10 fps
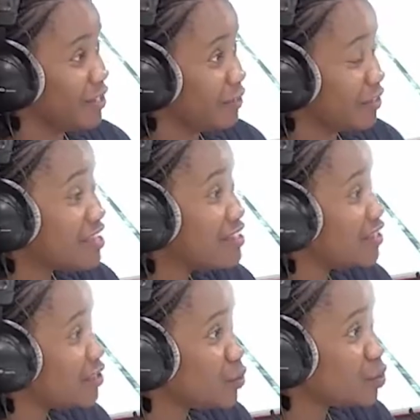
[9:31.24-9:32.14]

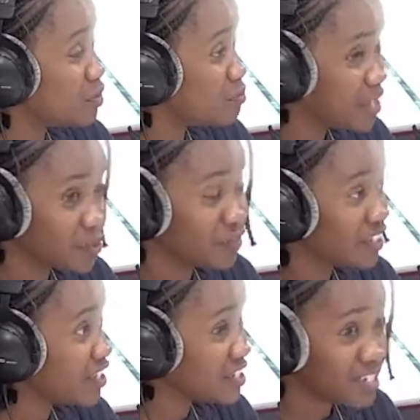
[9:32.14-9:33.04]
Thursdays used to be bend
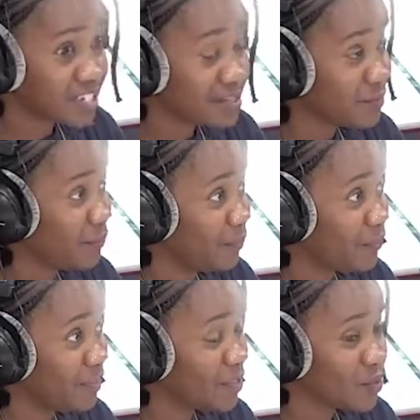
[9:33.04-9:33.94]
over Thursdays.
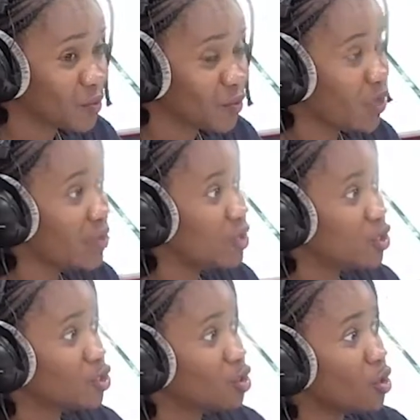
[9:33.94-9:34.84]
When we used to go.